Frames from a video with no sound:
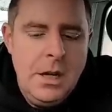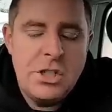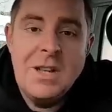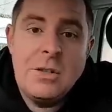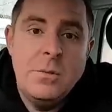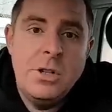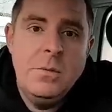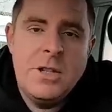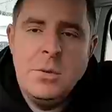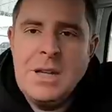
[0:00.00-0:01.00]
So that's what we're
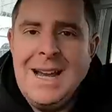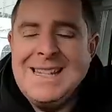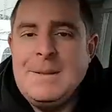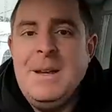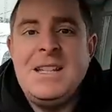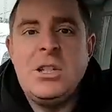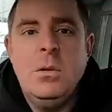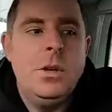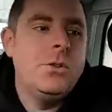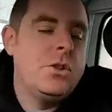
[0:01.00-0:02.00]
doing with this one, guys. It's been
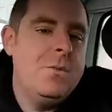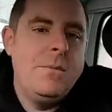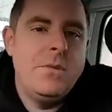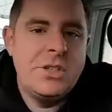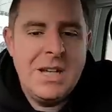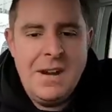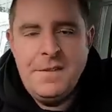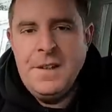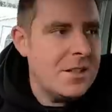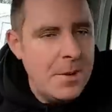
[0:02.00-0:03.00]
sold on to a member of
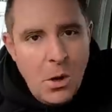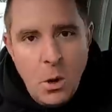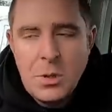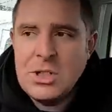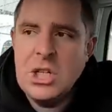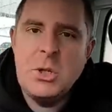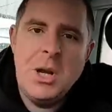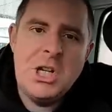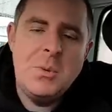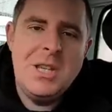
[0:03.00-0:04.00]
staff. It's a bit awkward
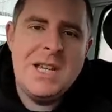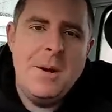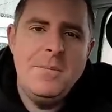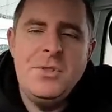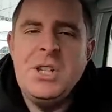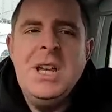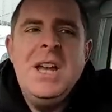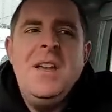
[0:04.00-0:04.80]
situation when this happens.